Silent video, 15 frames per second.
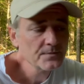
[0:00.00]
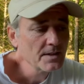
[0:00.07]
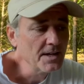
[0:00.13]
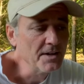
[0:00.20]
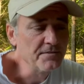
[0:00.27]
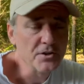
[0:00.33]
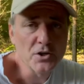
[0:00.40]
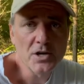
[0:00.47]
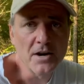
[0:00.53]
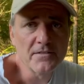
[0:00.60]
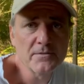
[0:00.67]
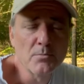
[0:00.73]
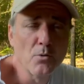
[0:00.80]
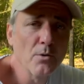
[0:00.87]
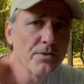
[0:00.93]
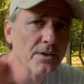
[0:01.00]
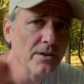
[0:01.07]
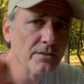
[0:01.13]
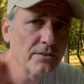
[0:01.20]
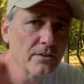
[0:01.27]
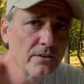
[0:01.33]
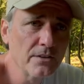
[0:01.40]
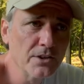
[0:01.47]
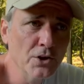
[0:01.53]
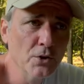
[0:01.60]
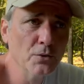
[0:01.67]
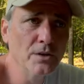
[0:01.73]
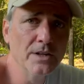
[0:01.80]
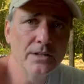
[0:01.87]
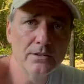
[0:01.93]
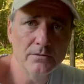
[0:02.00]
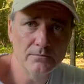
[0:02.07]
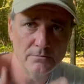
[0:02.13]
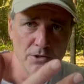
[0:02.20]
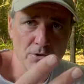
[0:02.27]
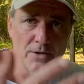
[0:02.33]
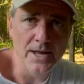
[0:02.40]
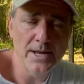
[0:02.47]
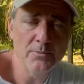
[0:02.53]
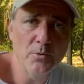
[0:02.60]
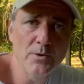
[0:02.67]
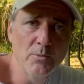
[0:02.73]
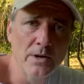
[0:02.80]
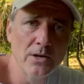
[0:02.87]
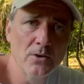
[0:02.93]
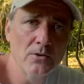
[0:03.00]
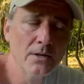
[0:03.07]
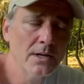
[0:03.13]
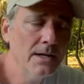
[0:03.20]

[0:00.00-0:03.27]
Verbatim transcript: If you're comfortable with us using your name, we will.